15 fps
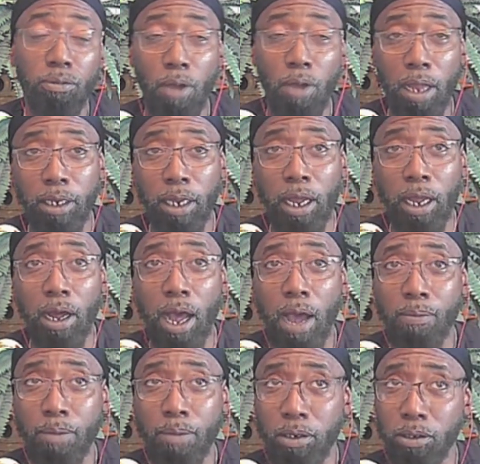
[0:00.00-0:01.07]
Right now,
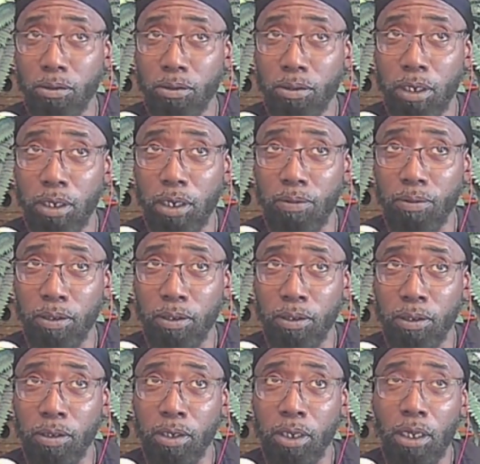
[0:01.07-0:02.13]
our ministry,
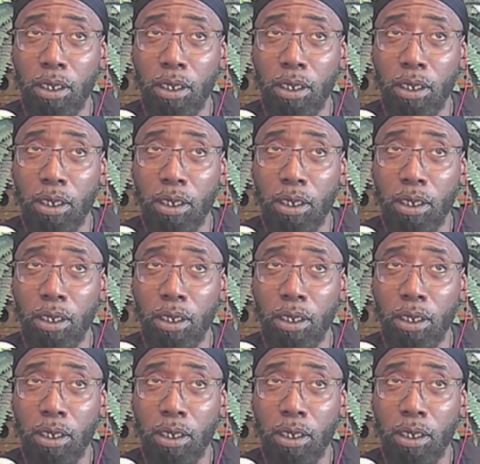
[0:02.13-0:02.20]
even